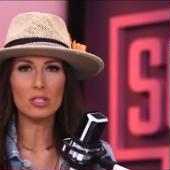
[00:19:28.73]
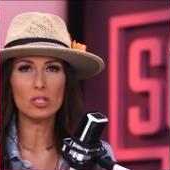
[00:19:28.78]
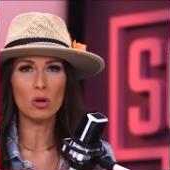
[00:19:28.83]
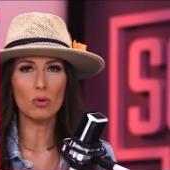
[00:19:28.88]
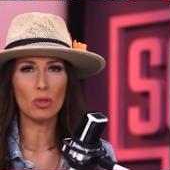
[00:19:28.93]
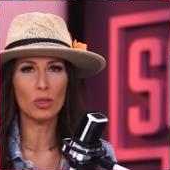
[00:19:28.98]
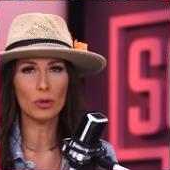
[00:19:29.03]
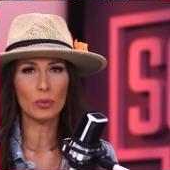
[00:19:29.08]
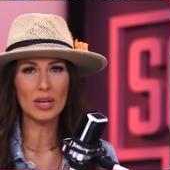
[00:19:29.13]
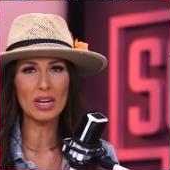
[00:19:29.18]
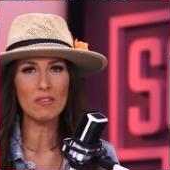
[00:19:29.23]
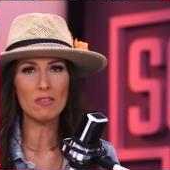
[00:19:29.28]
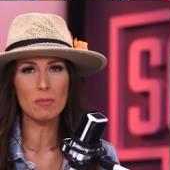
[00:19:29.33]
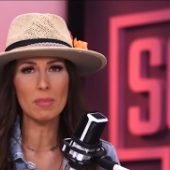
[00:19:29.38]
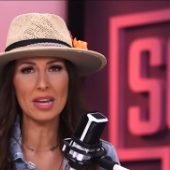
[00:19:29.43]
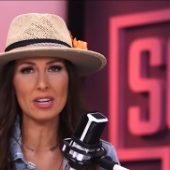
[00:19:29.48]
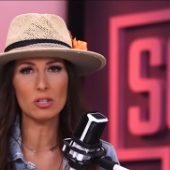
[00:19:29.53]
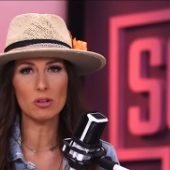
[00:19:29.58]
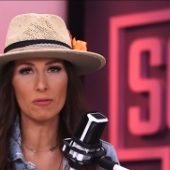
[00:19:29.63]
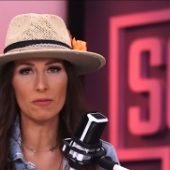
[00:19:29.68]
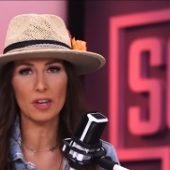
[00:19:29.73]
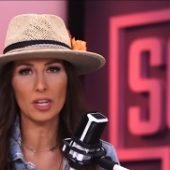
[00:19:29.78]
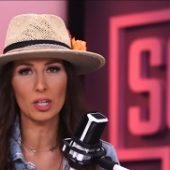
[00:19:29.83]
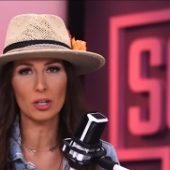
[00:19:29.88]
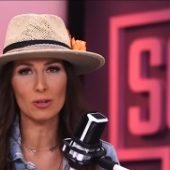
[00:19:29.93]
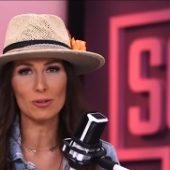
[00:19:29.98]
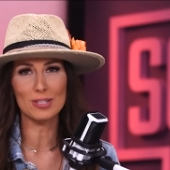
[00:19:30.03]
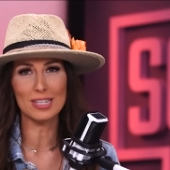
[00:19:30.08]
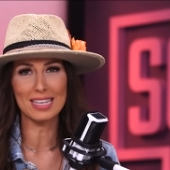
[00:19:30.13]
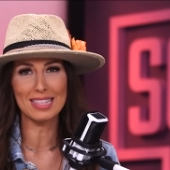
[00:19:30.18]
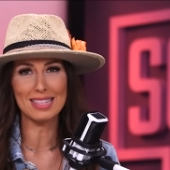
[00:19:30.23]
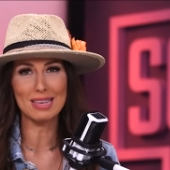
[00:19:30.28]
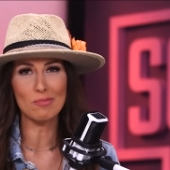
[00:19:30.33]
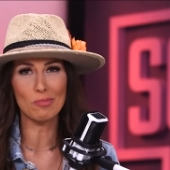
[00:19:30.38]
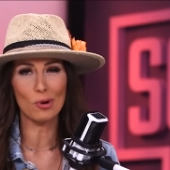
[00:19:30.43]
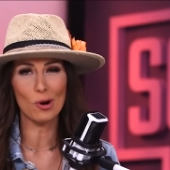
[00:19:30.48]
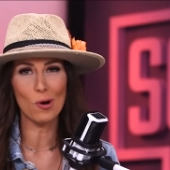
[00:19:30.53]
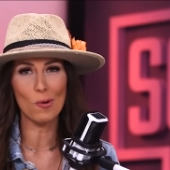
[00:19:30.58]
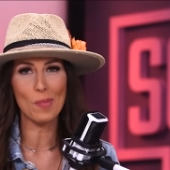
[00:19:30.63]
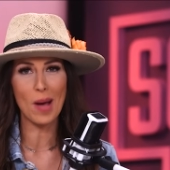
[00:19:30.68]
So three of the major figures in the
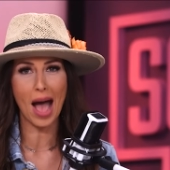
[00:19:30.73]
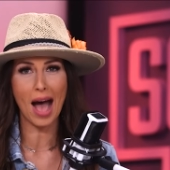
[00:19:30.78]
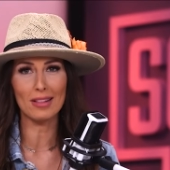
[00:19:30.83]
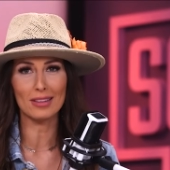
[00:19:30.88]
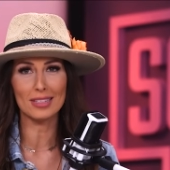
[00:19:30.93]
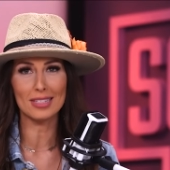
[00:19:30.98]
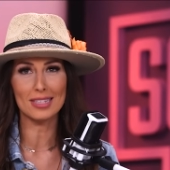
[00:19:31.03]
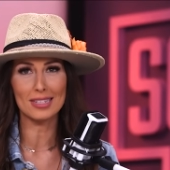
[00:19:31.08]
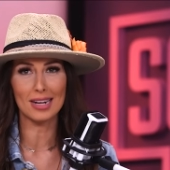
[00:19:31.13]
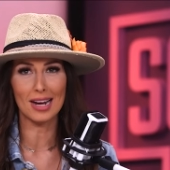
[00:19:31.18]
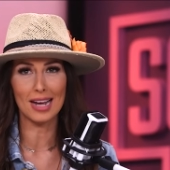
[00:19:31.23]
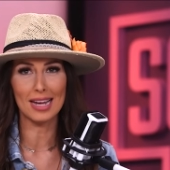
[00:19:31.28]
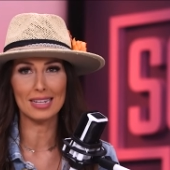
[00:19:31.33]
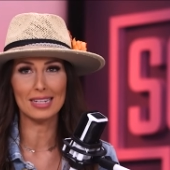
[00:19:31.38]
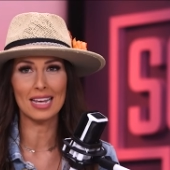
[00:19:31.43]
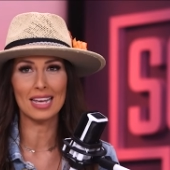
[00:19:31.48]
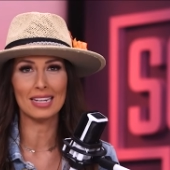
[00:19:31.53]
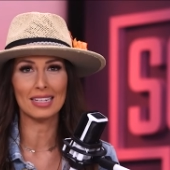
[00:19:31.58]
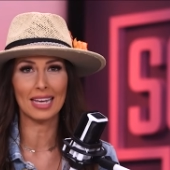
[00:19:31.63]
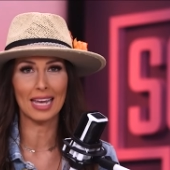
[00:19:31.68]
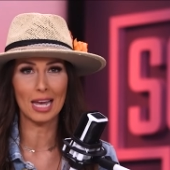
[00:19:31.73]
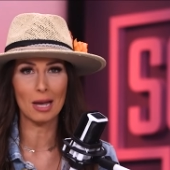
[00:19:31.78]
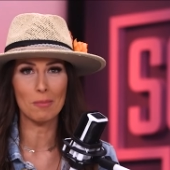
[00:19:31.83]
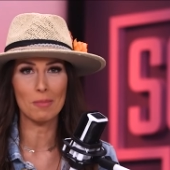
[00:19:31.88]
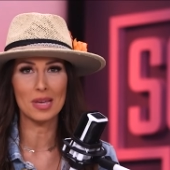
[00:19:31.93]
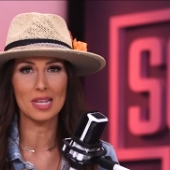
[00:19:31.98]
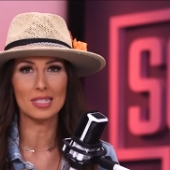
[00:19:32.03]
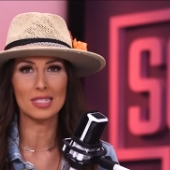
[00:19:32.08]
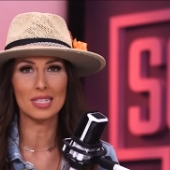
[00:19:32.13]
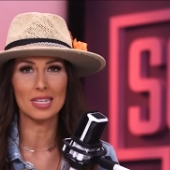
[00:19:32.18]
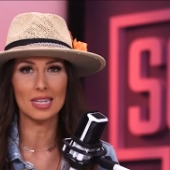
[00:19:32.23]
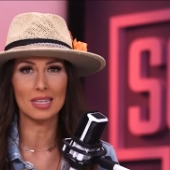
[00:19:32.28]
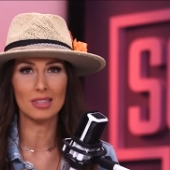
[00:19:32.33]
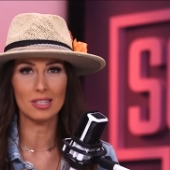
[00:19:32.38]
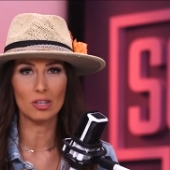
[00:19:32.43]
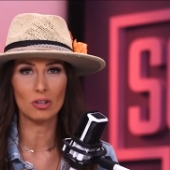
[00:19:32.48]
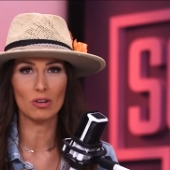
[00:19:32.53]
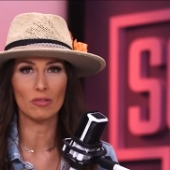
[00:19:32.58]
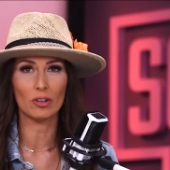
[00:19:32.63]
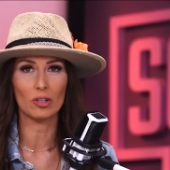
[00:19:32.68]
pro-Palestine encampments in
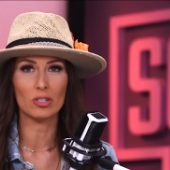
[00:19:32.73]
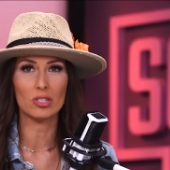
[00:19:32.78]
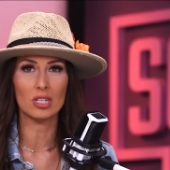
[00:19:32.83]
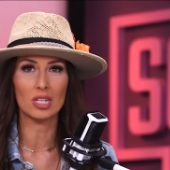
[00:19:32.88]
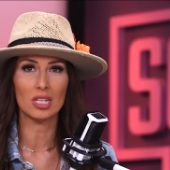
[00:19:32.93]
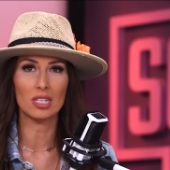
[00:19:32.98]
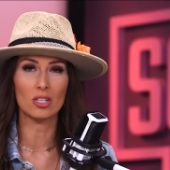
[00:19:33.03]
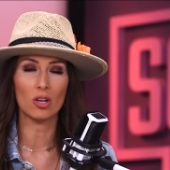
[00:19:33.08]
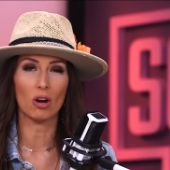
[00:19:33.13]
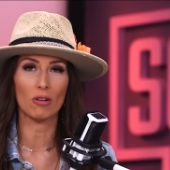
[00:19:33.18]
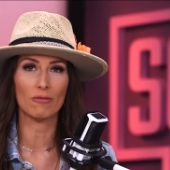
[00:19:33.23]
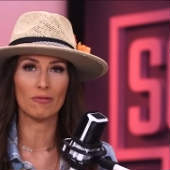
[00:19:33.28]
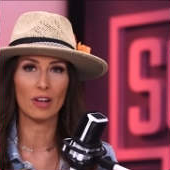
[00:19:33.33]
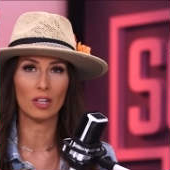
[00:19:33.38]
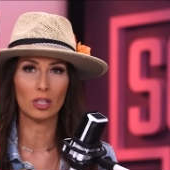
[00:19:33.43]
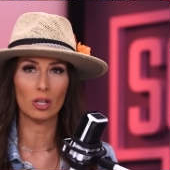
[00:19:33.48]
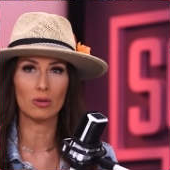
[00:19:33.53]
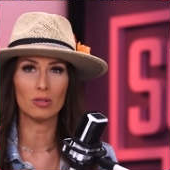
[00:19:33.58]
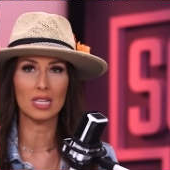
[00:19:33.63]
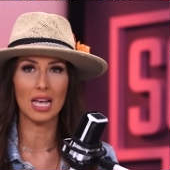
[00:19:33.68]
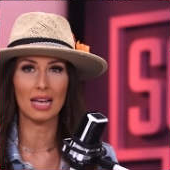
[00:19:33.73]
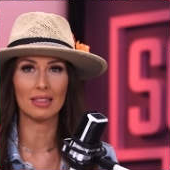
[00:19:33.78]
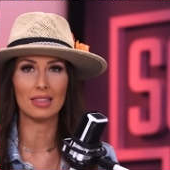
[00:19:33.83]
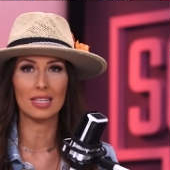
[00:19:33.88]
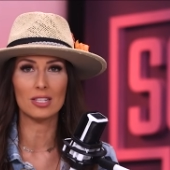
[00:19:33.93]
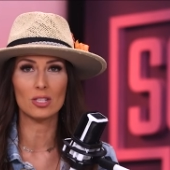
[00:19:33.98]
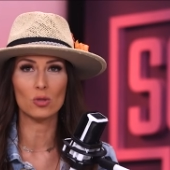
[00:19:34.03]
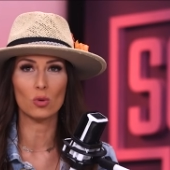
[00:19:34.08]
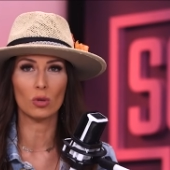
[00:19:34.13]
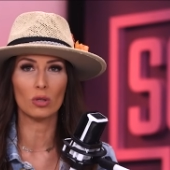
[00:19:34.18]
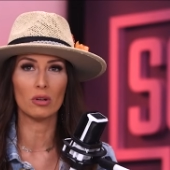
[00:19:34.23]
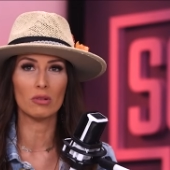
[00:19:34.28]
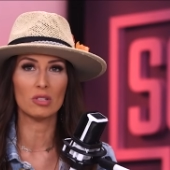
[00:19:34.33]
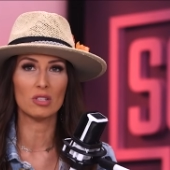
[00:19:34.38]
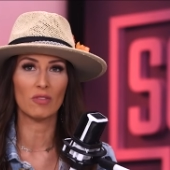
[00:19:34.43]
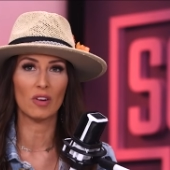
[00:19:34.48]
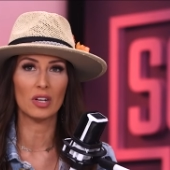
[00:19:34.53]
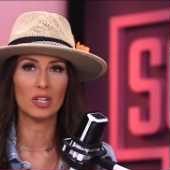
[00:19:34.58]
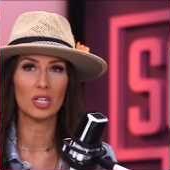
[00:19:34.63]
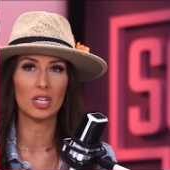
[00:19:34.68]
the universities are fellows at the
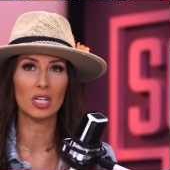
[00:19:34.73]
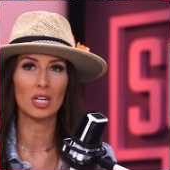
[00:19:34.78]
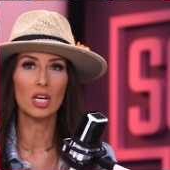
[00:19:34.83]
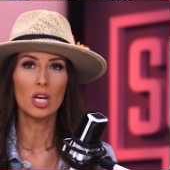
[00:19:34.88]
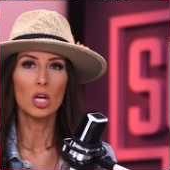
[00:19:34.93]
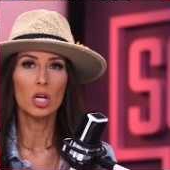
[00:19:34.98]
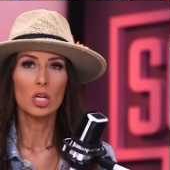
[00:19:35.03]
Soros-funded